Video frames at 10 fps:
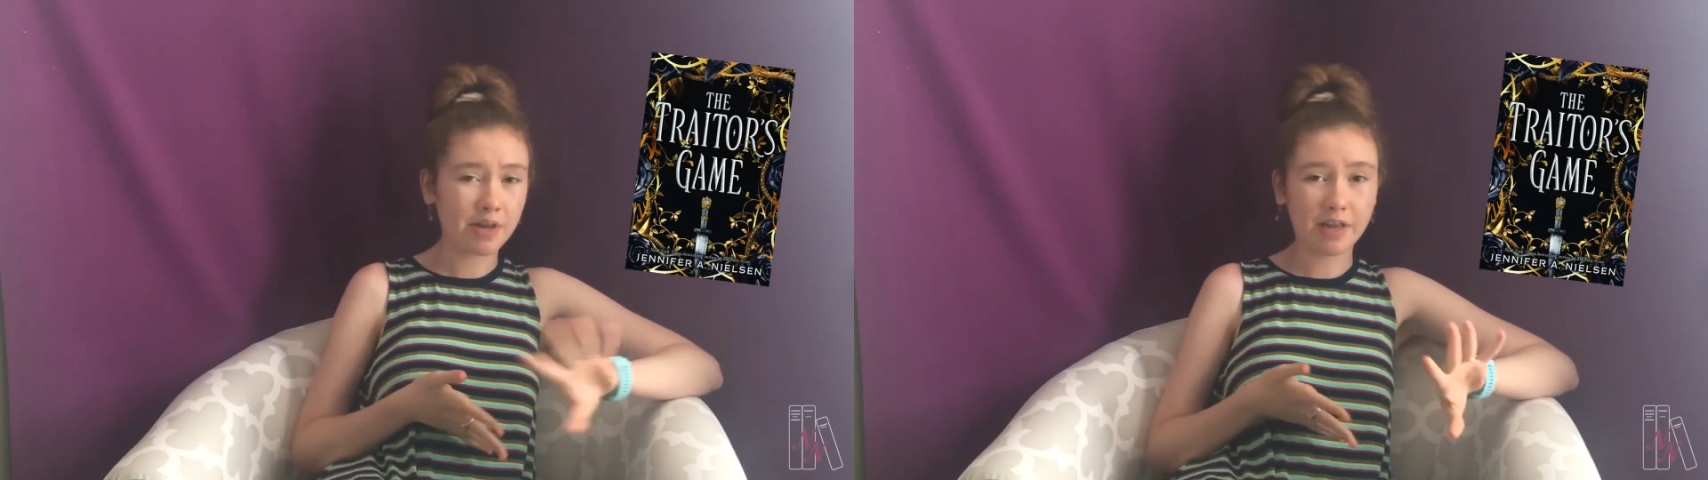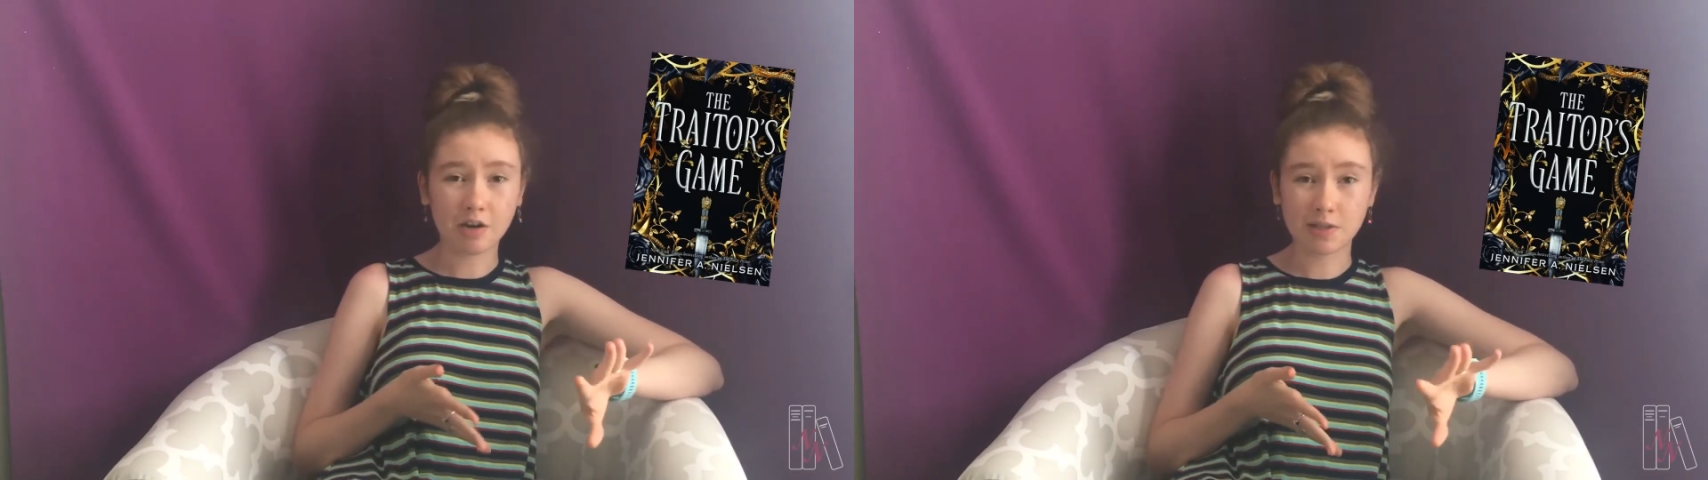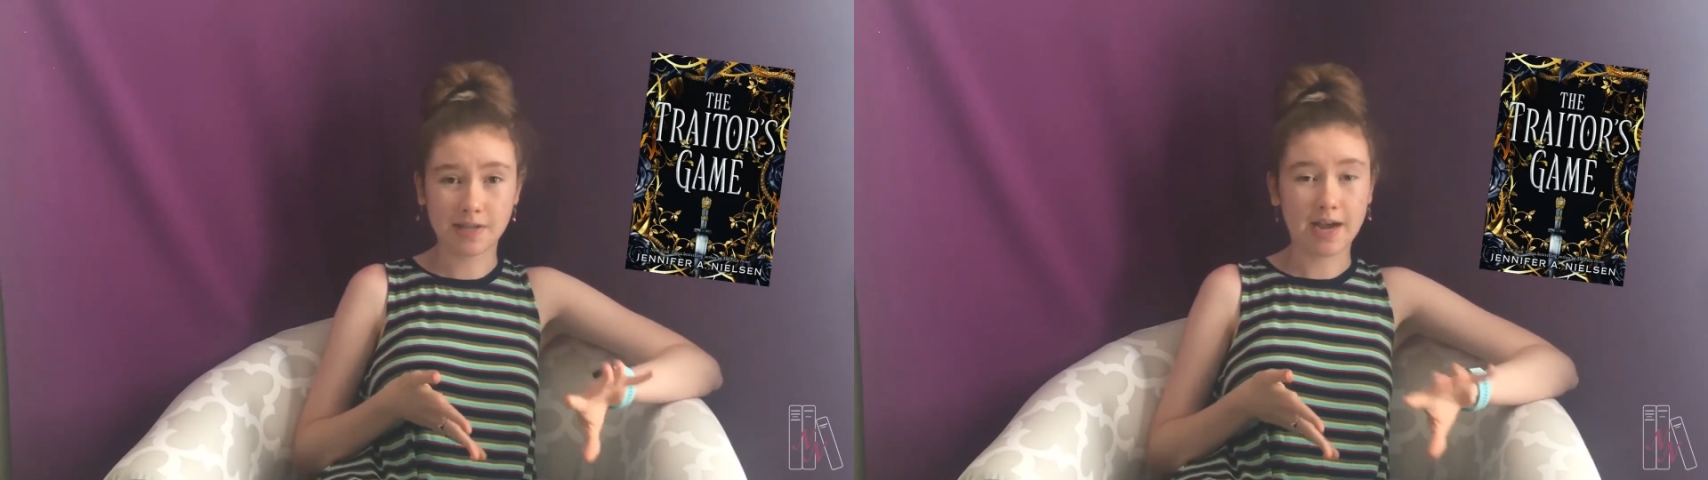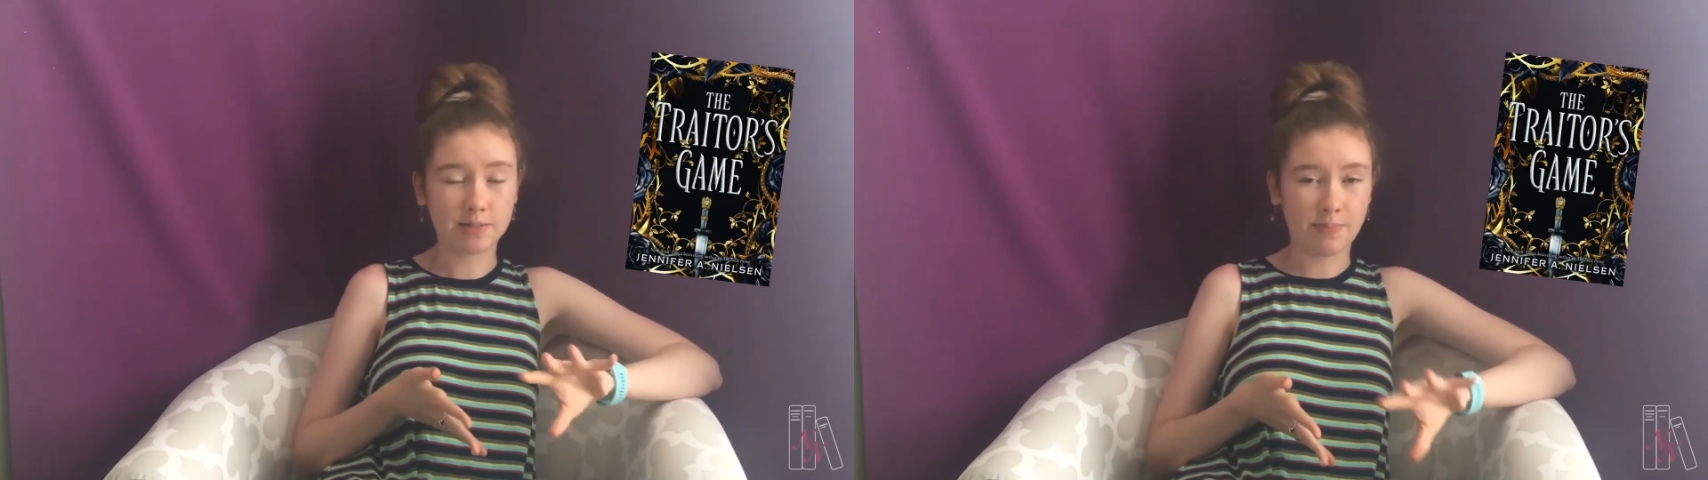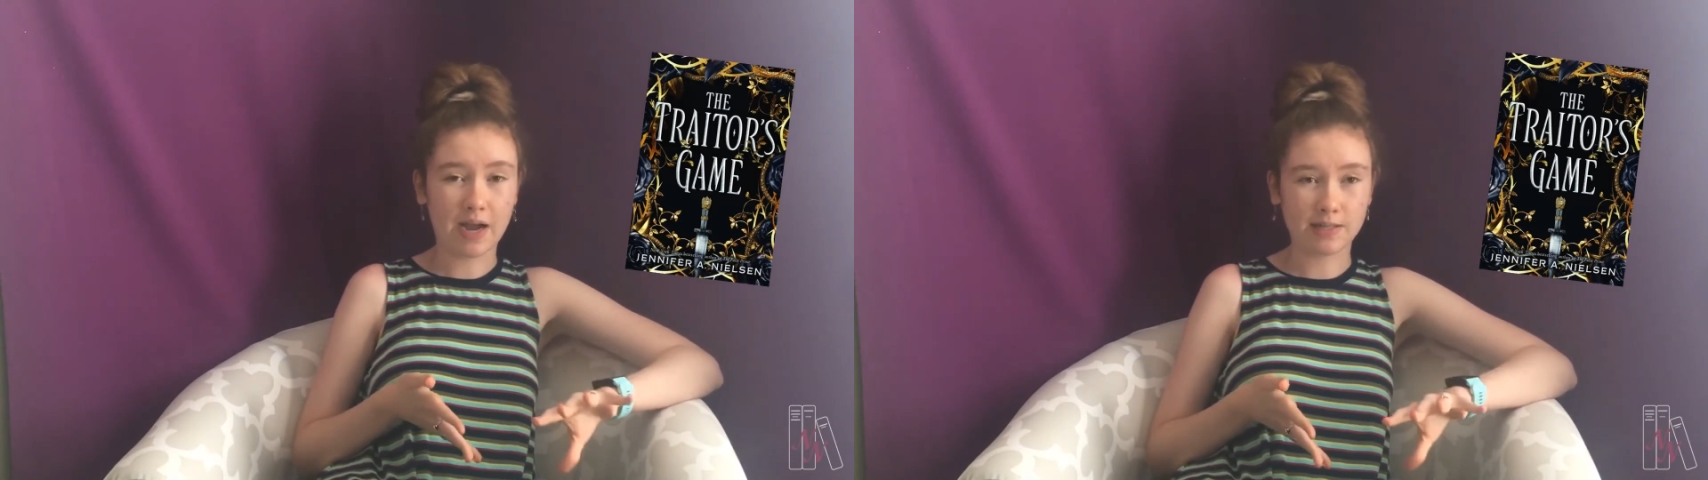get on this guy's
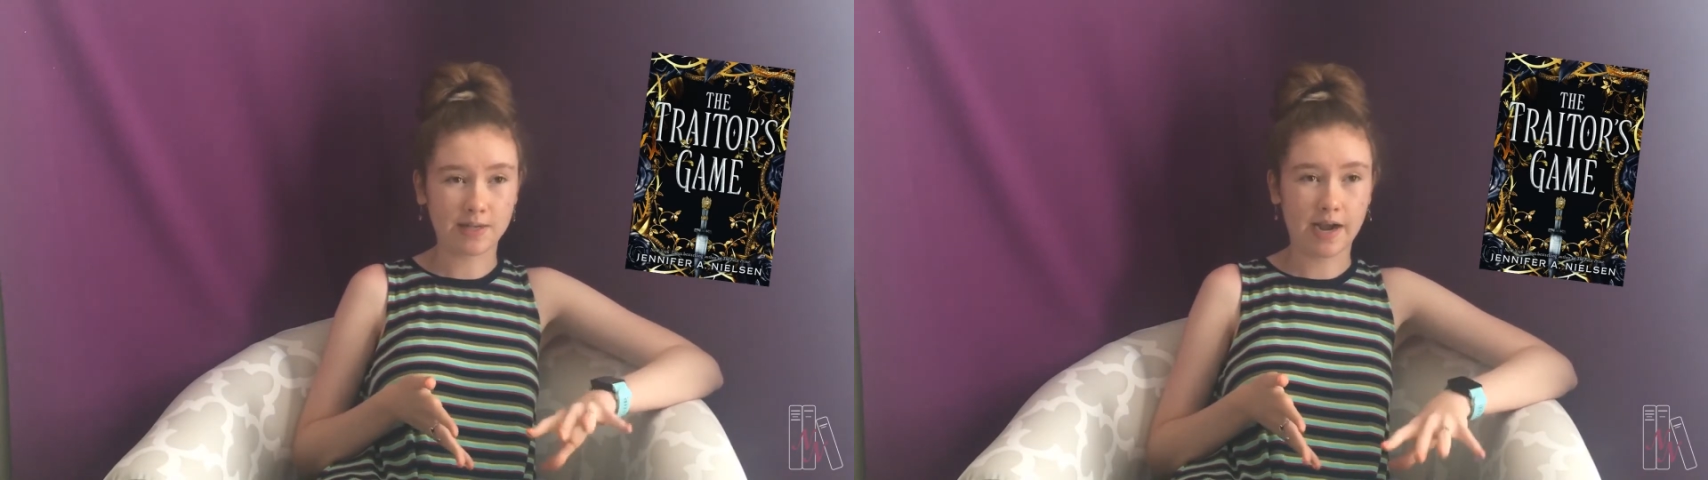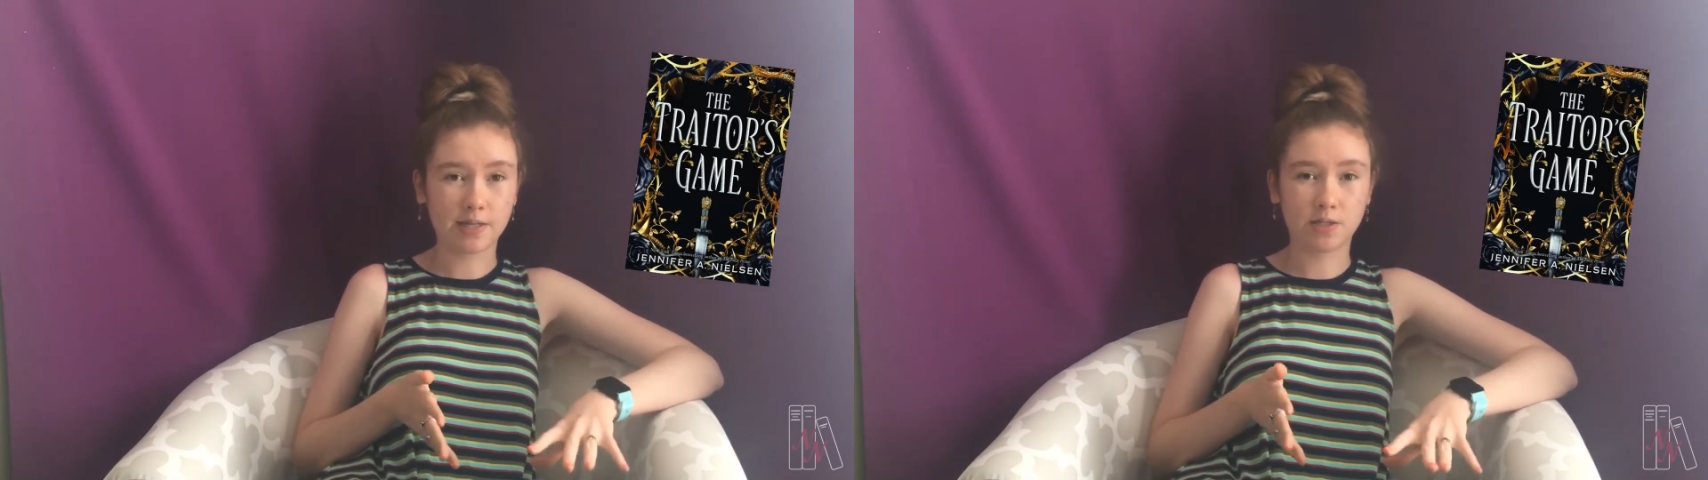bad side,